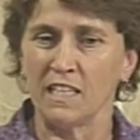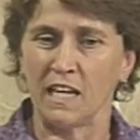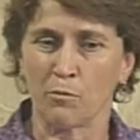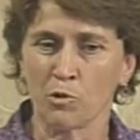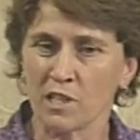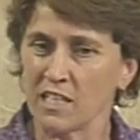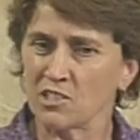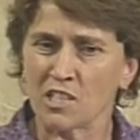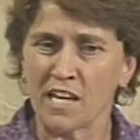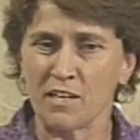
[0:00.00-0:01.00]
I'm really
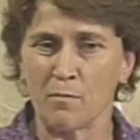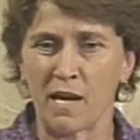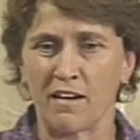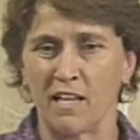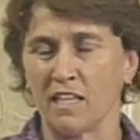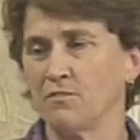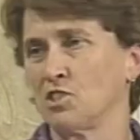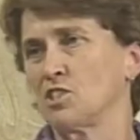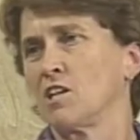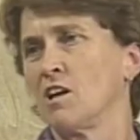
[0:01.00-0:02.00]
excited about it. It gives
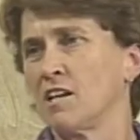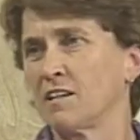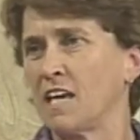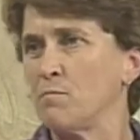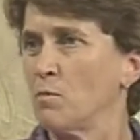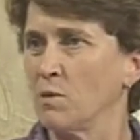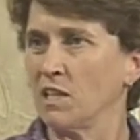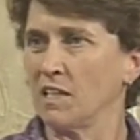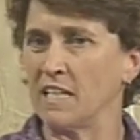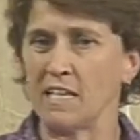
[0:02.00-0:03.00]
us a lot of
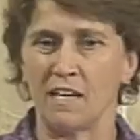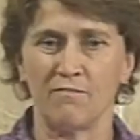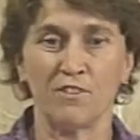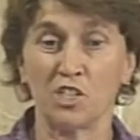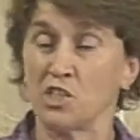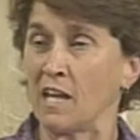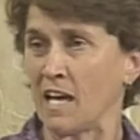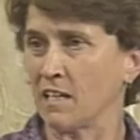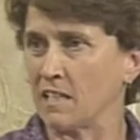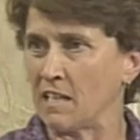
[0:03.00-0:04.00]
capability and
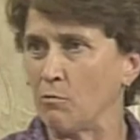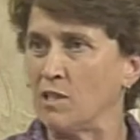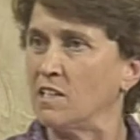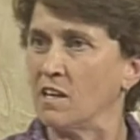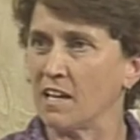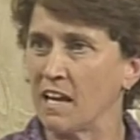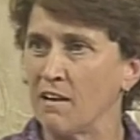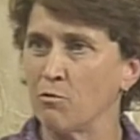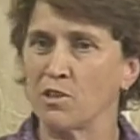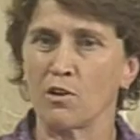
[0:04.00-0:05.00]
functionality that we did not
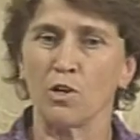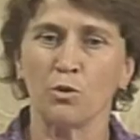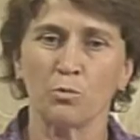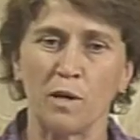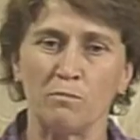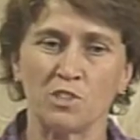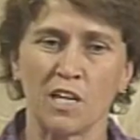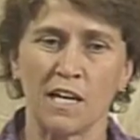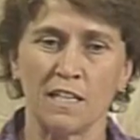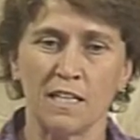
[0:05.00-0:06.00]
have with our old
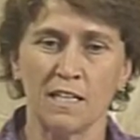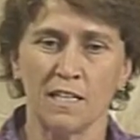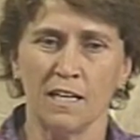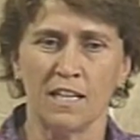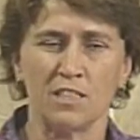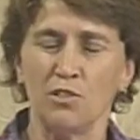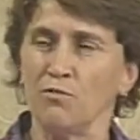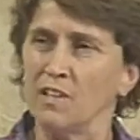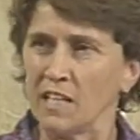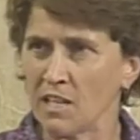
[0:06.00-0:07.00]
website, to do
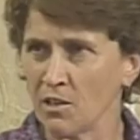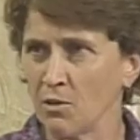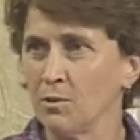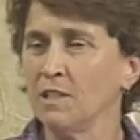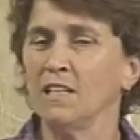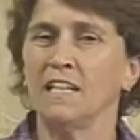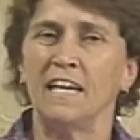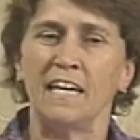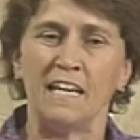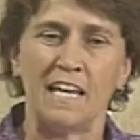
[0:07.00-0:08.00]
video
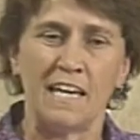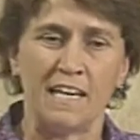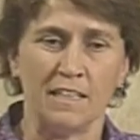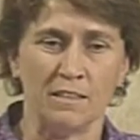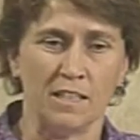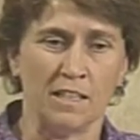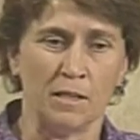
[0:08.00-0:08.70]
and